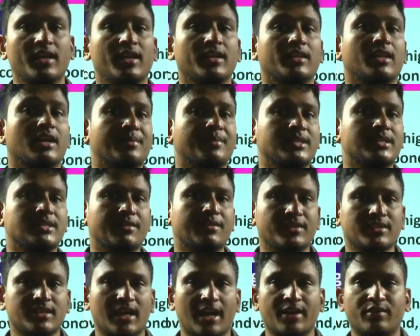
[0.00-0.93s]
that means if it
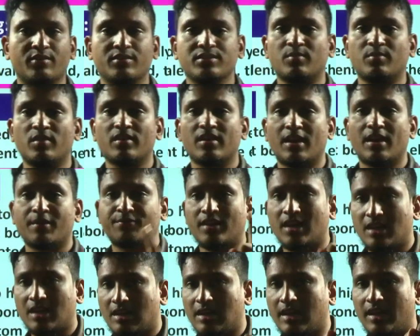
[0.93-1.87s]
is a hydrogen bond,
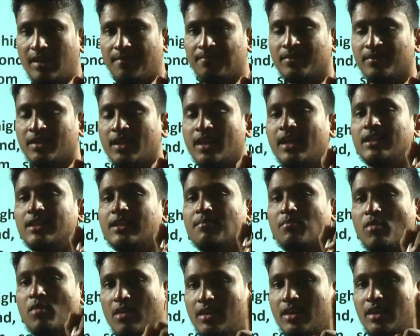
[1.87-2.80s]
definitely in the
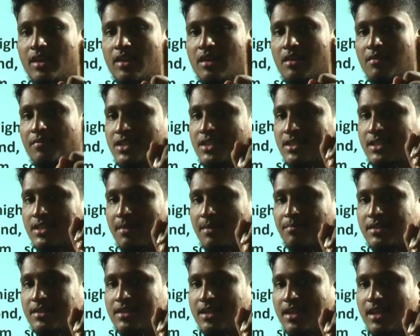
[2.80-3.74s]
molecule which is
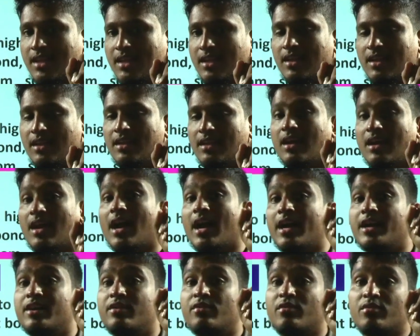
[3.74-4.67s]
compulsory,
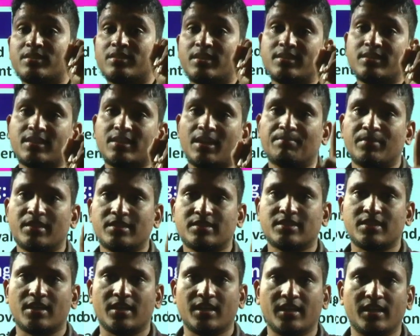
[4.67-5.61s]
hydrogen is
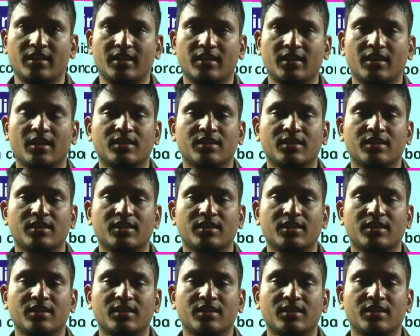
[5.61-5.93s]
compulsory.